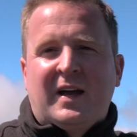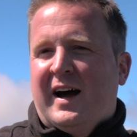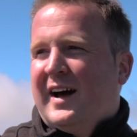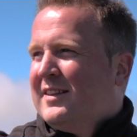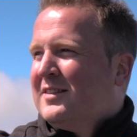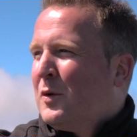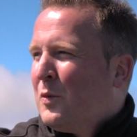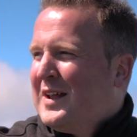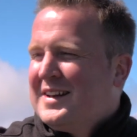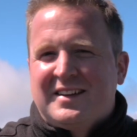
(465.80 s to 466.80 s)
And the
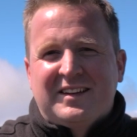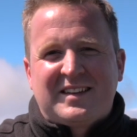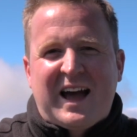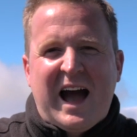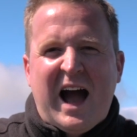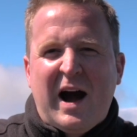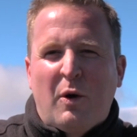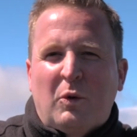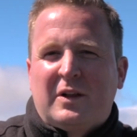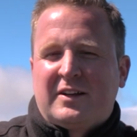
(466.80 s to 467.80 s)
wind is
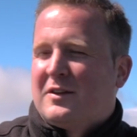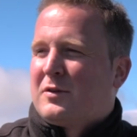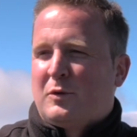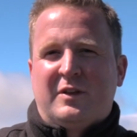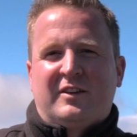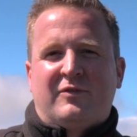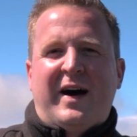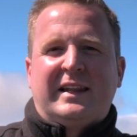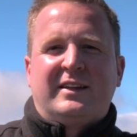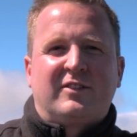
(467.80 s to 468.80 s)
howling through this
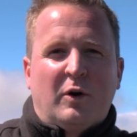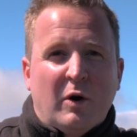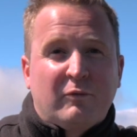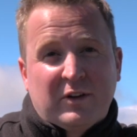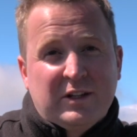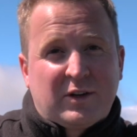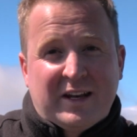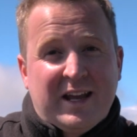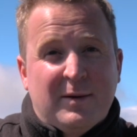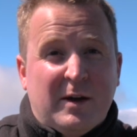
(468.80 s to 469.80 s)
valley, so hopefully you
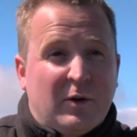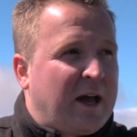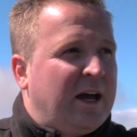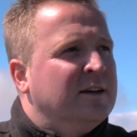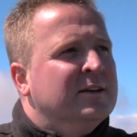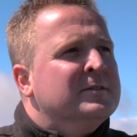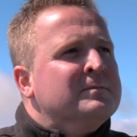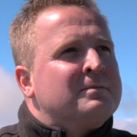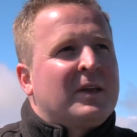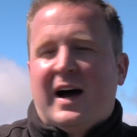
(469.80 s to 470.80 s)
can hear me okay.
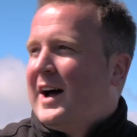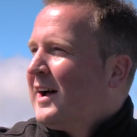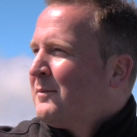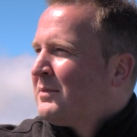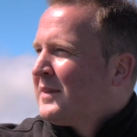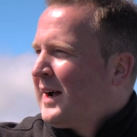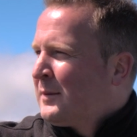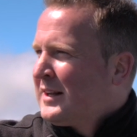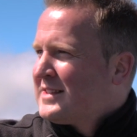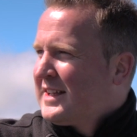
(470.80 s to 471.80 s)
I'm
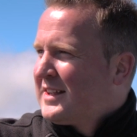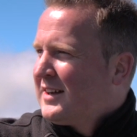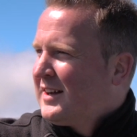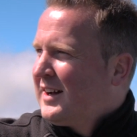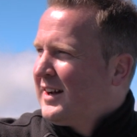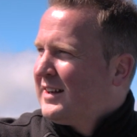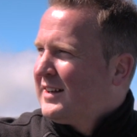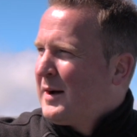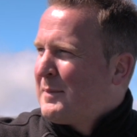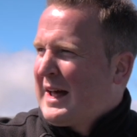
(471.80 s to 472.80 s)
going to take a
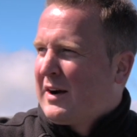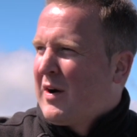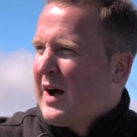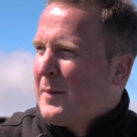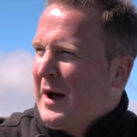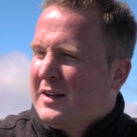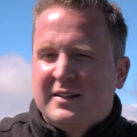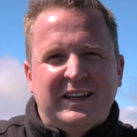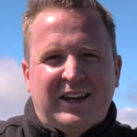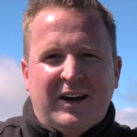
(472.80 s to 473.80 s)

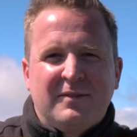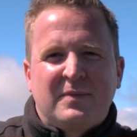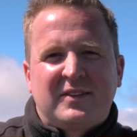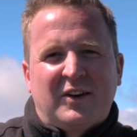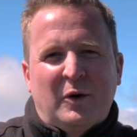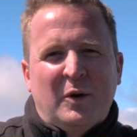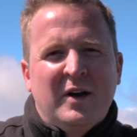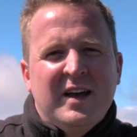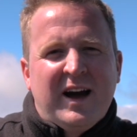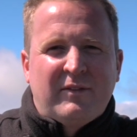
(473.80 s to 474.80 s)
panorama here. So
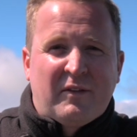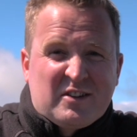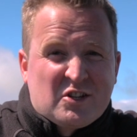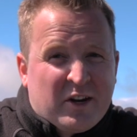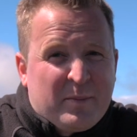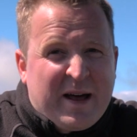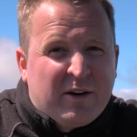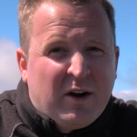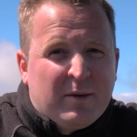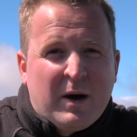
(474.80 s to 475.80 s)
I've never done a
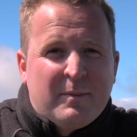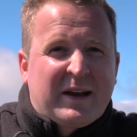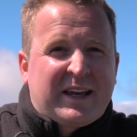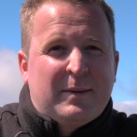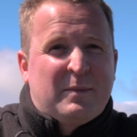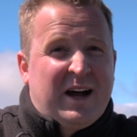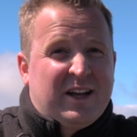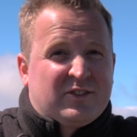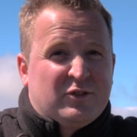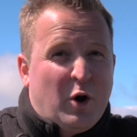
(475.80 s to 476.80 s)
panorama, my camera
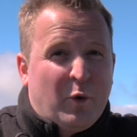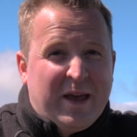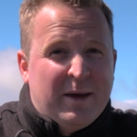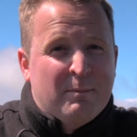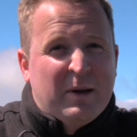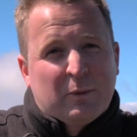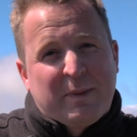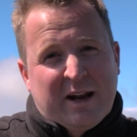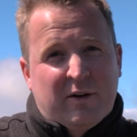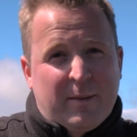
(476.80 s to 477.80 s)
has no
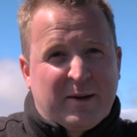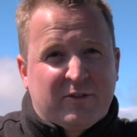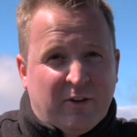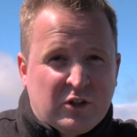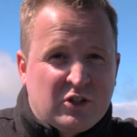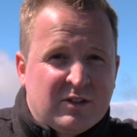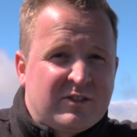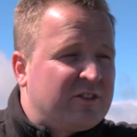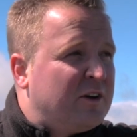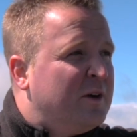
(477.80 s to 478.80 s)
inbuilt panoramic
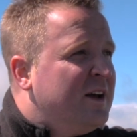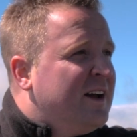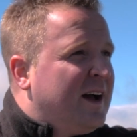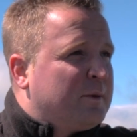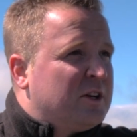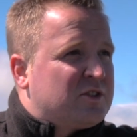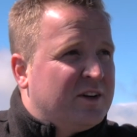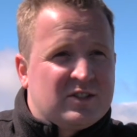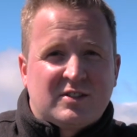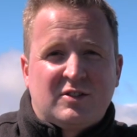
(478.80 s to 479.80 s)
function, so I'm going to
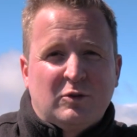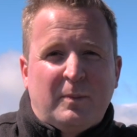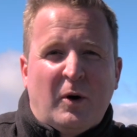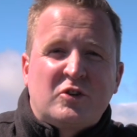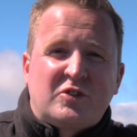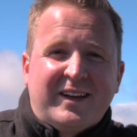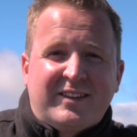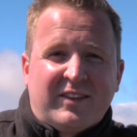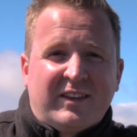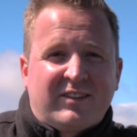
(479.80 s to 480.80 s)
try and just do
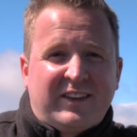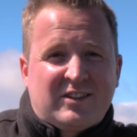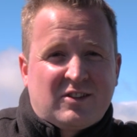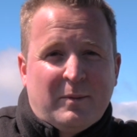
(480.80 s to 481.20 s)
portraits and then stitch